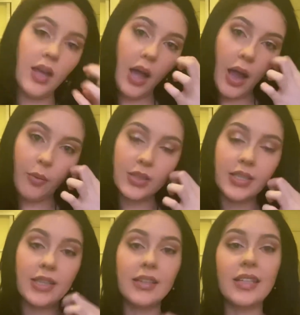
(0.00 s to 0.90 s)
I wanted
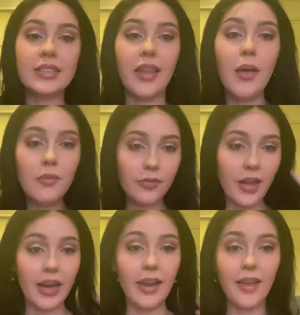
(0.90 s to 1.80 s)
it this length,
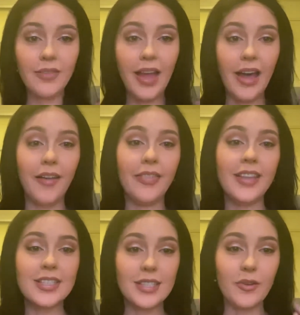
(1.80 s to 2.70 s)
and I love how
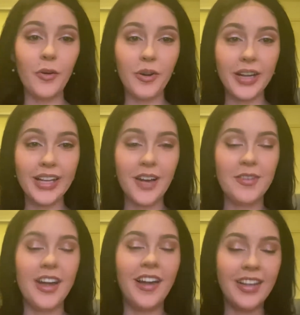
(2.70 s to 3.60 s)
this is already
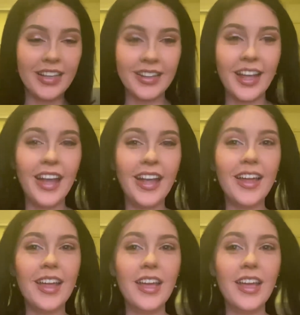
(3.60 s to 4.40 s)
coming out like that.